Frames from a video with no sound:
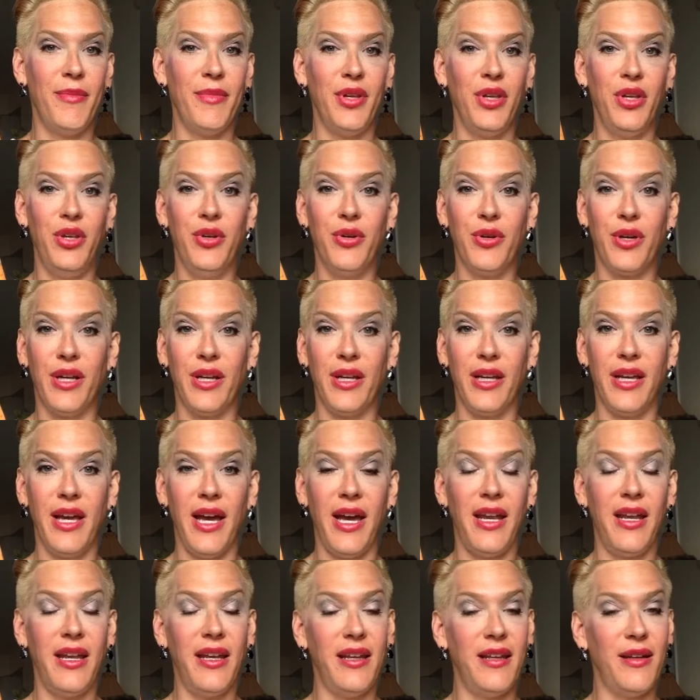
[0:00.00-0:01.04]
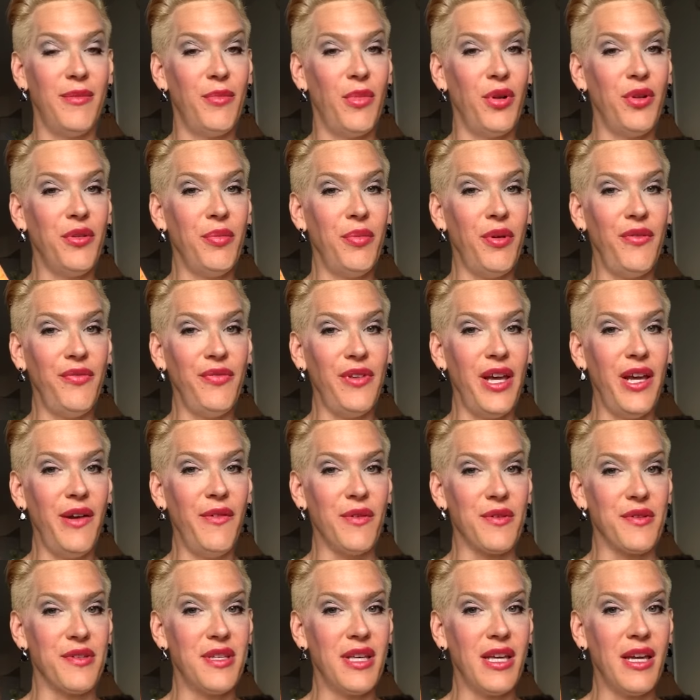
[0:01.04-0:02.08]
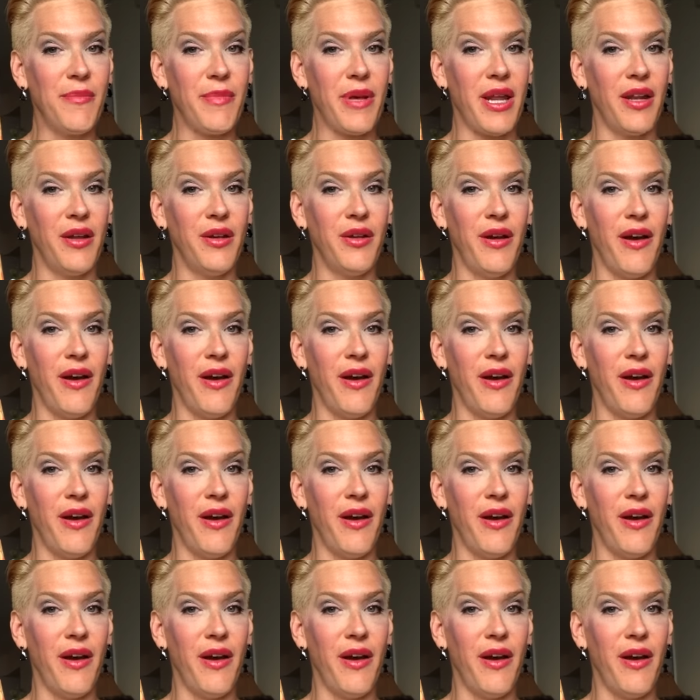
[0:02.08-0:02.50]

You can get it in multiple flavors. Think about it.